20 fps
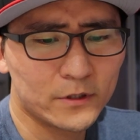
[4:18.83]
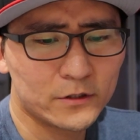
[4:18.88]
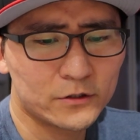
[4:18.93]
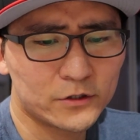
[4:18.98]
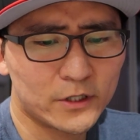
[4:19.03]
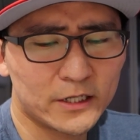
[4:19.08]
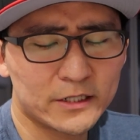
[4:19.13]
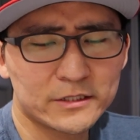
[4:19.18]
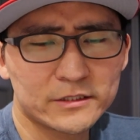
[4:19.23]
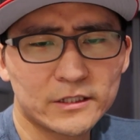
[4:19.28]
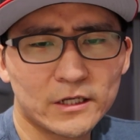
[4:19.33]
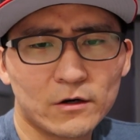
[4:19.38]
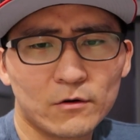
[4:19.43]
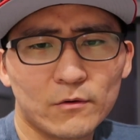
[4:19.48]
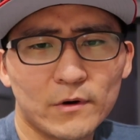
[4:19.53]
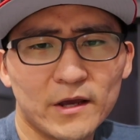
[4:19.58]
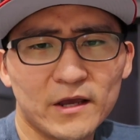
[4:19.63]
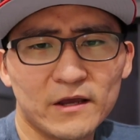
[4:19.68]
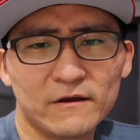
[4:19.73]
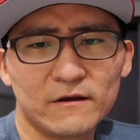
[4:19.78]
Try to stay
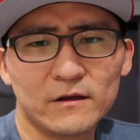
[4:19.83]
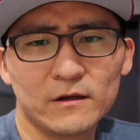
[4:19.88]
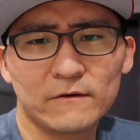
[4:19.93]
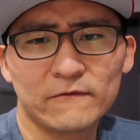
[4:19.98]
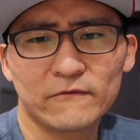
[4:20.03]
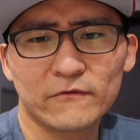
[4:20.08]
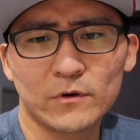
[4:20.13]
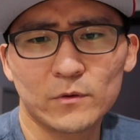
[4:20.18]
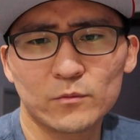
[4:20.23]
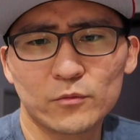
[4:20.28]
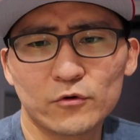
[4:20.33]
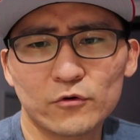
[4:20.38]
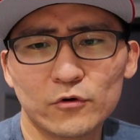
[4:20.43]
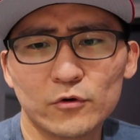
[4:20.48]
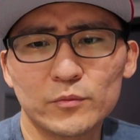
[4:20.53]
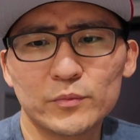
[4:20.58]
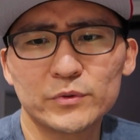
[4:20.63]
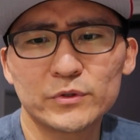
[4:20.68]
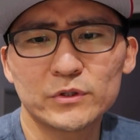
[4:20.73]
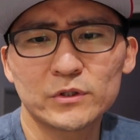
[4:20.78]
away from
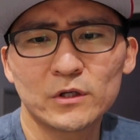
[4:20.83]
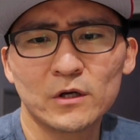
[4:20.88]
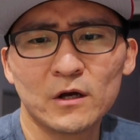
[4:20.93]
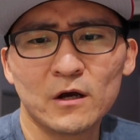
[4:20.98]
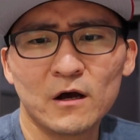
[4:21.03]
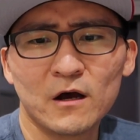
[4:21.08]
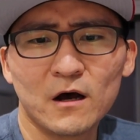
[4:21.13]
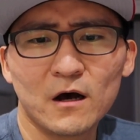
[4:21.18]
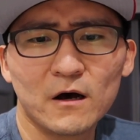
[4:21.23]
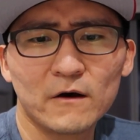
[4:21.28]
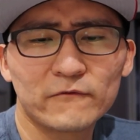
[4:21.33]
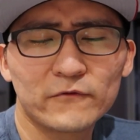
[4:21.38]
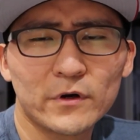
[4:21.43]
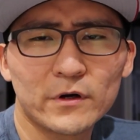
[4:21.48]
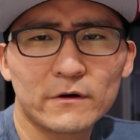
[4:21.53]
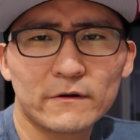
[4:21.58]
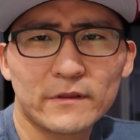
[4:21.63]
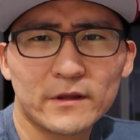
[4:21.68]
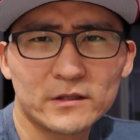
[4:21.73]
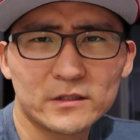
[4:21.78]
groups of
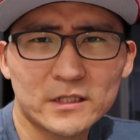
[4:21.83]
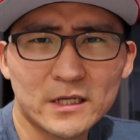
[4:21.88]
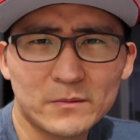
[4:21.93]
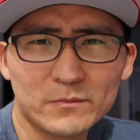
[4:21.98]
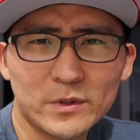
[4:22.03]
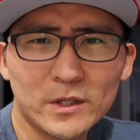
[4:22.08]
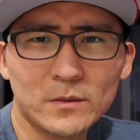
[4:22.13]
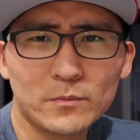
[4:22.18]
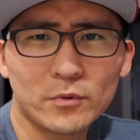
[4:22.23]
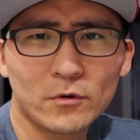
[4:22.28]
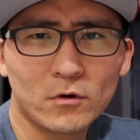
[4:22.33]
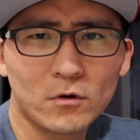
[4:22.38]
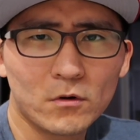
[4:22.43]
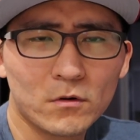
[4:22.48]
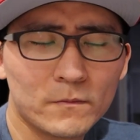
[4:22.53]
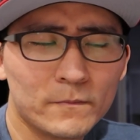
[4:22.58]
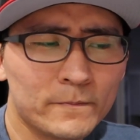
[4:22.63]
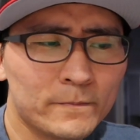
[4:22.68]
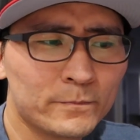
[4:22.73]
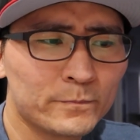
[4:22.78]
greater than 10
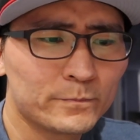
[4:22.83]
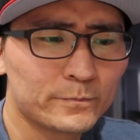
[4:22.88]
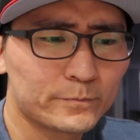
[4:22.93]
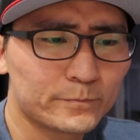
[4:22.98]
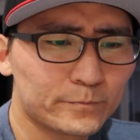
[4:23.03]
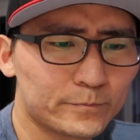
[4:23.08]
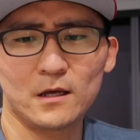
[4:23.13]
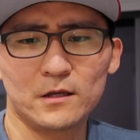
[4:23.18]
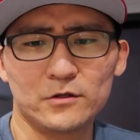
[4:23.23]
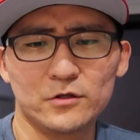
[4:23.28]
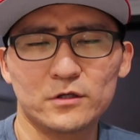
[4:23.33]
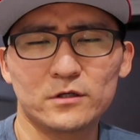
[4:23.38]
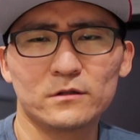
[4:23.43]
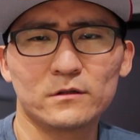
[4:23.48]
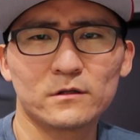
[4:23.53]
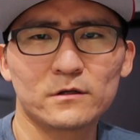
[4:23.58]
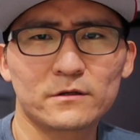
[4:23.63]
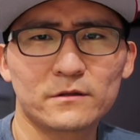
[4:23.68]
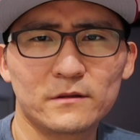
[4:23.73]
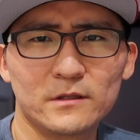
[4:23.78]
people. And you can
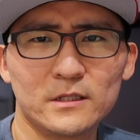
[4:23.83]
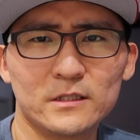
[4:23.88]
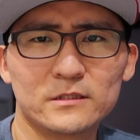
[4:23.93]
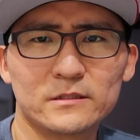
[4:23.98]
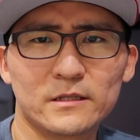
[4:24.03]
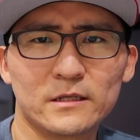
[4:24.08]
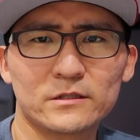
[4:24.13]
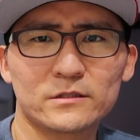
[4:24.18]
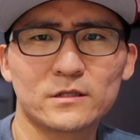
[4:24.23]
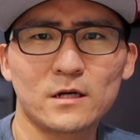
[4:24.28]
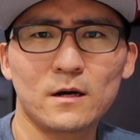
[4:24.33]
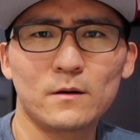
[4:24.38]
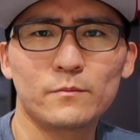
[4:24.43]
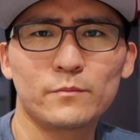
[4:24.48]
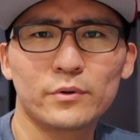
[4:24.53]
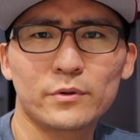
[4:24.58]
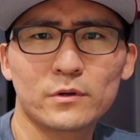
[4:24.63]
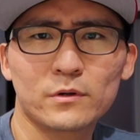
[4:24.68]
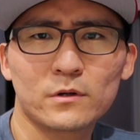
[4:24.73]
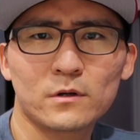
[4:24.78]
look these things
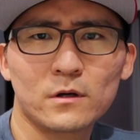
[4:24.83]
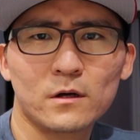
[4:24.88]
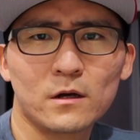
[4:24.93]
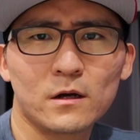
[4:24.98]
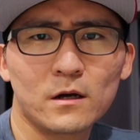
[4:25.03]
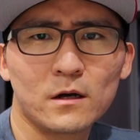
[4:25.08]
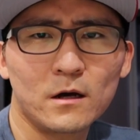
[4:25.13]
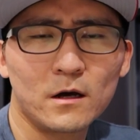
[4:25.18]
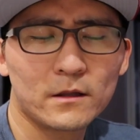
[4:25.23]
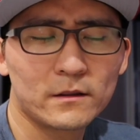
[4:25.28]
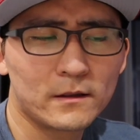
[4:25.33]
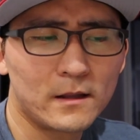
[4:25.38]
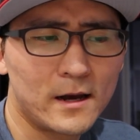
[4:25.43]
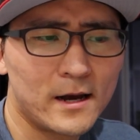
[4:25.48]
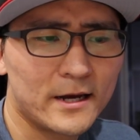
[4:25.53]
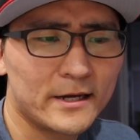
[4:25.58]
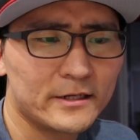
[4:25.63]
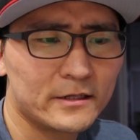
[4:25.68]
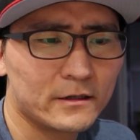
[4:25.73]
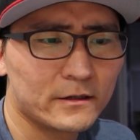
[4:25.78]
up
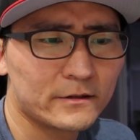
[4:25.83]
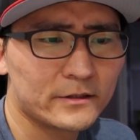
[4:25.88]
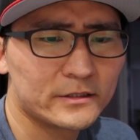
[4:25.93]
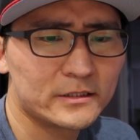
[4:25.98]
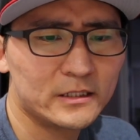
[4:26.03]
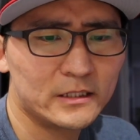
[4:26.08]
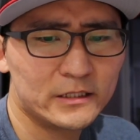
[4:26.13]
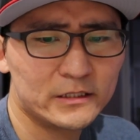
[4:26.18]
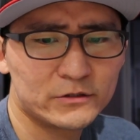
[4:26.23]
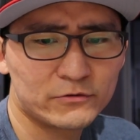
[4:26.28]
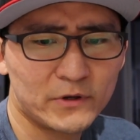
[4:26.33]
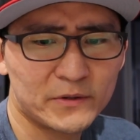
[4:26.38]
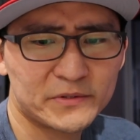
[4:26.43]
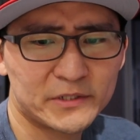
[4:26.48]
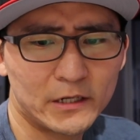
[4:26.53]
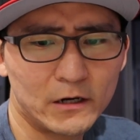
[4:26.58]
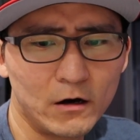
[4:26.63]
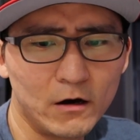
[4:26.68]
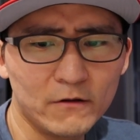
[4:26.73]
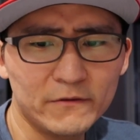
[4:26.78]
online on the CDC
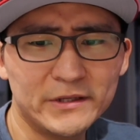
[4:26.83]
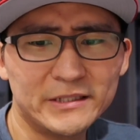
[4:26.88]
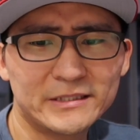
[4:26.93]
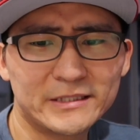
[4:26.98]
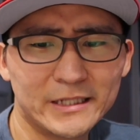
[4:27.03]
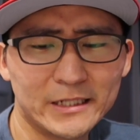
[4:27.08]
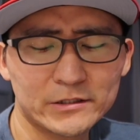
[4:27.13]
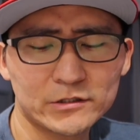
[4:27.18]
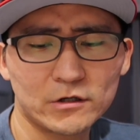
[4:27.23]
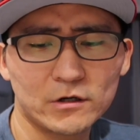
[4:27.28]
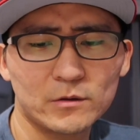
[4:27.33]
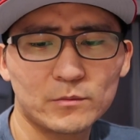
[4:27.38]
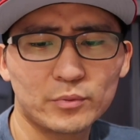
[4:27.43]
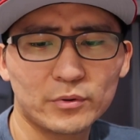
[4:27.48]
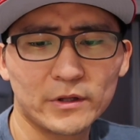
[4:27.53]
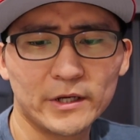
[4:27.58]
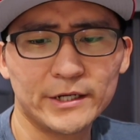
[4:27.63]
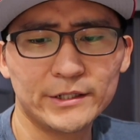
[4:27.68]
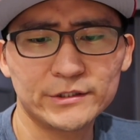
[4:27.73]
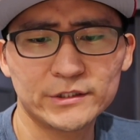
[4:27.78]
website. All these things are in
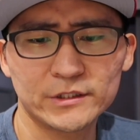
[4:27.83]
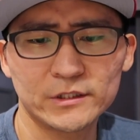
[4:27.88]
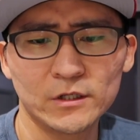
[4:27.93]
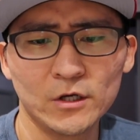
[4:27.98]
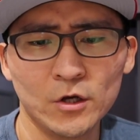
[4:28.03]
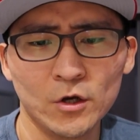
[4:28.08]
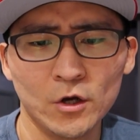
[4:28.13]
place